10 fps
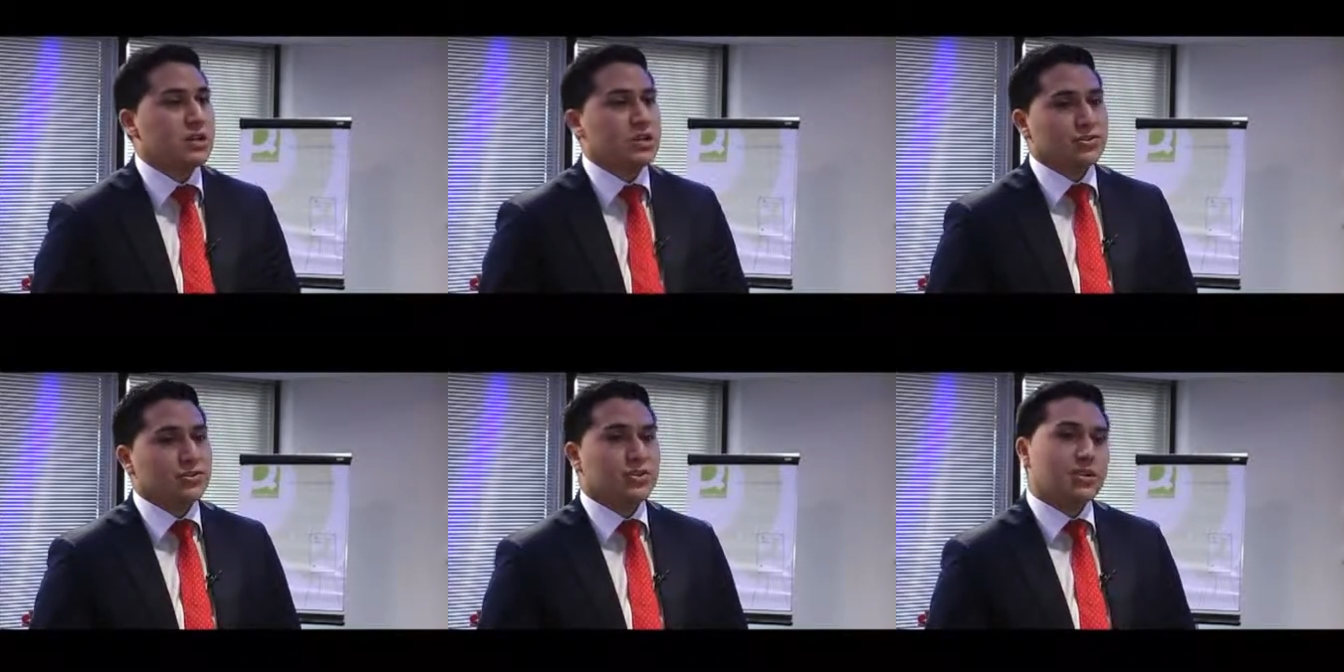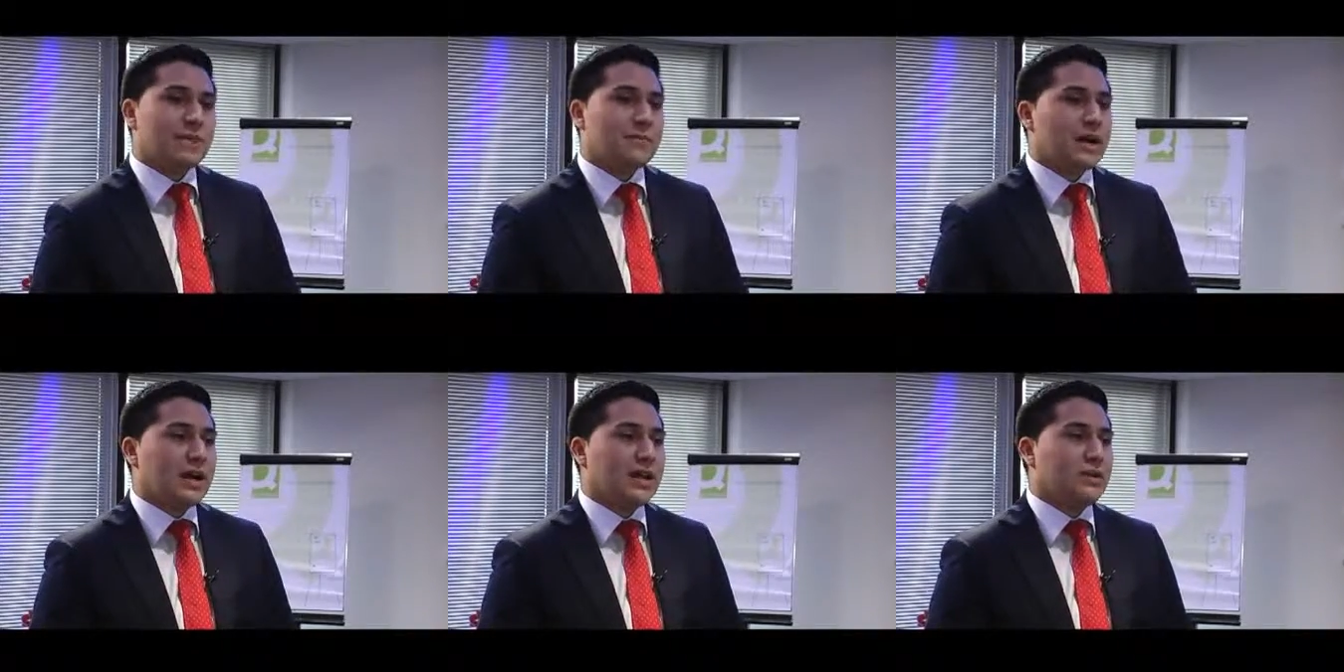so you're not
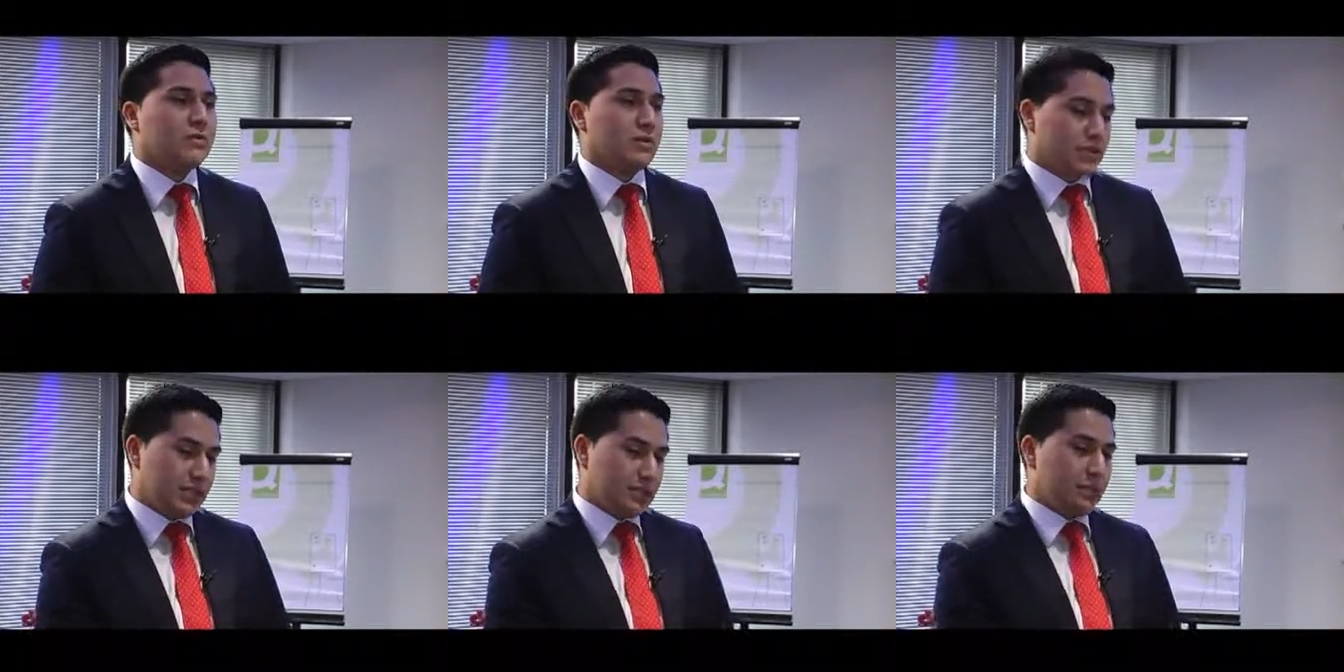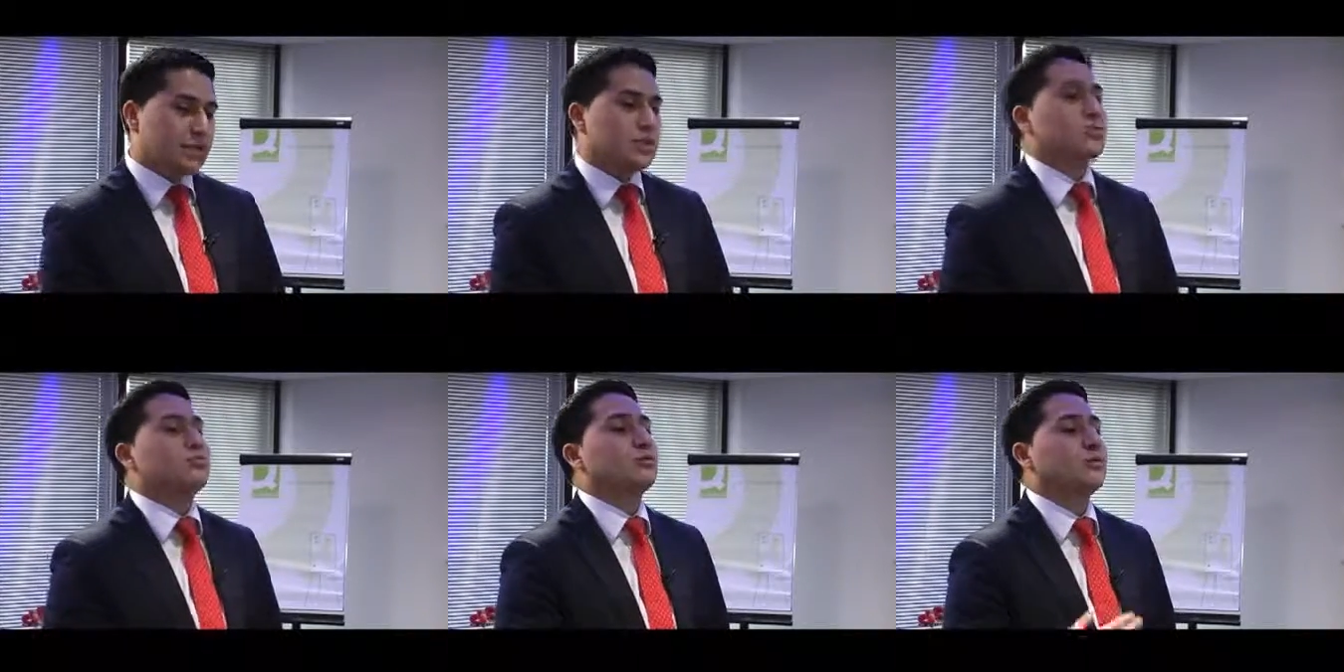buying where it's expected
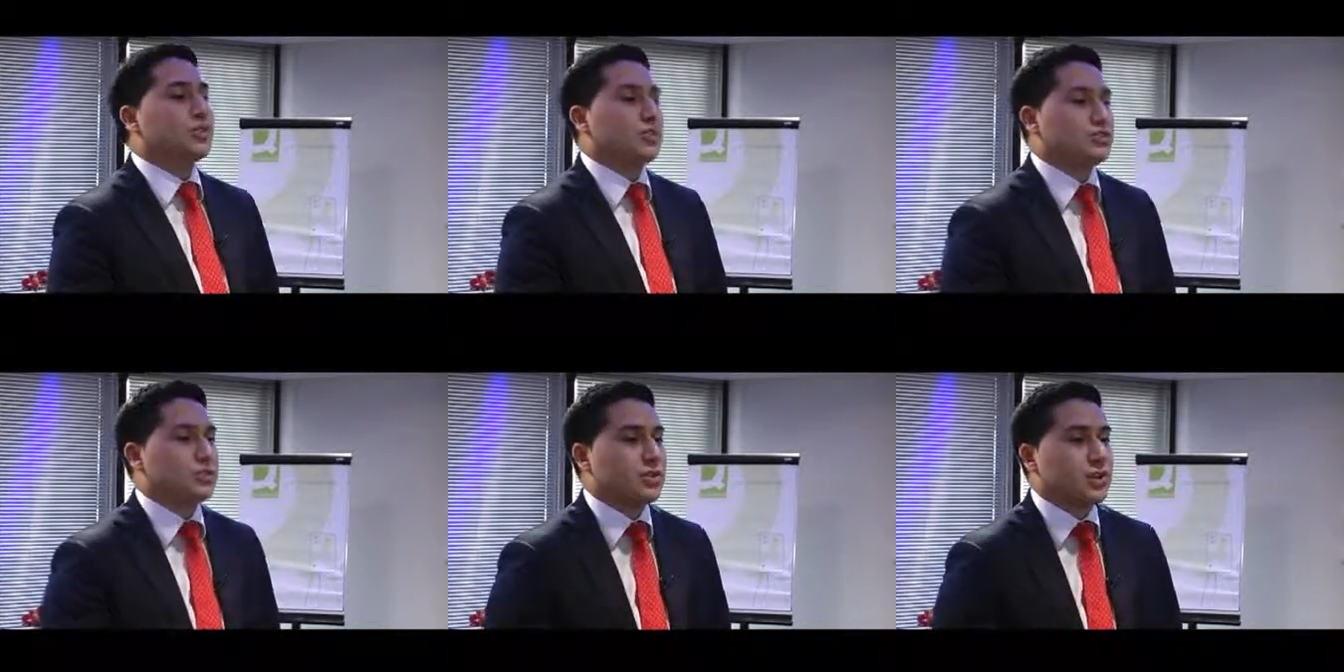to reverse